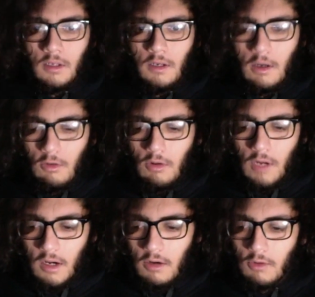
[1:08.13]
Now,
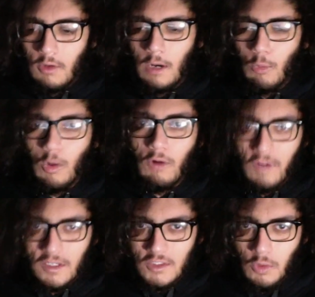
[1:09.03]
I don't know how well
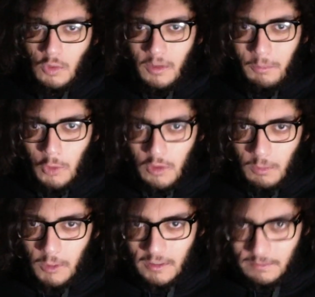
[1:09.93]
versed you are in
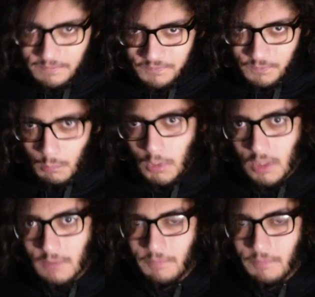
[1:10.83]
Pokemon, but